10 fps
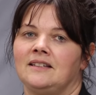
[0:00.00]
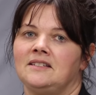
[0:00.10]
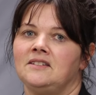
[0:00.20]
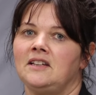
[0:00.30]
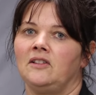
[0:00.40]

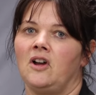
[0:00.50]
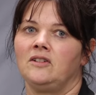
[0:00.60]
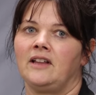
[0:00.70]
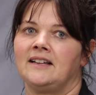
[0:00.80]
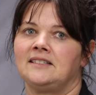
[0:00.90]
This is a
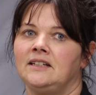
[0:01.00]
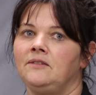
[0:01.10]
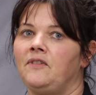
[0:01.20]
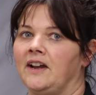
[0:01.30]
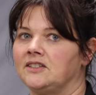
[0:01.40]
long-lasting
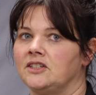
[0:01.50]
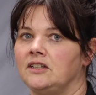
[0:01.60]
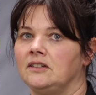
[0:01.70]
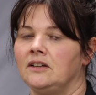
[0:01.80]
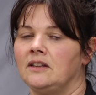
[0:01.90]

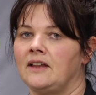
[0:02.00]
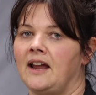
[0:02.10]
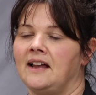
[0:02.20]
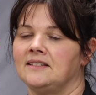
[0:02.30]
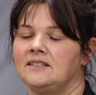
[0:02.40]
infection
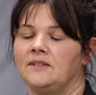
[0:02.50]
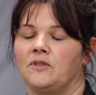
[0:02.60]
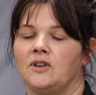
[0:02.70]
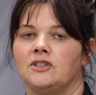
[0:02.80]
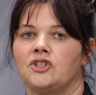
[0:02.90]
that has
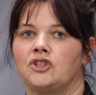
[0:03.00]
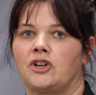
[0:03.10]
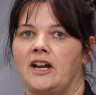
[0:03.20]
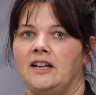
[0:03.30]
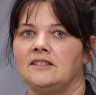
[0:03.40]
different
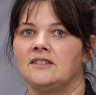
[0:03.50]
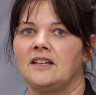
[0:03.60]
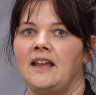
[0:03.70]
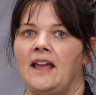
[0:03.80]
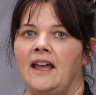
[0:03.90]
strains,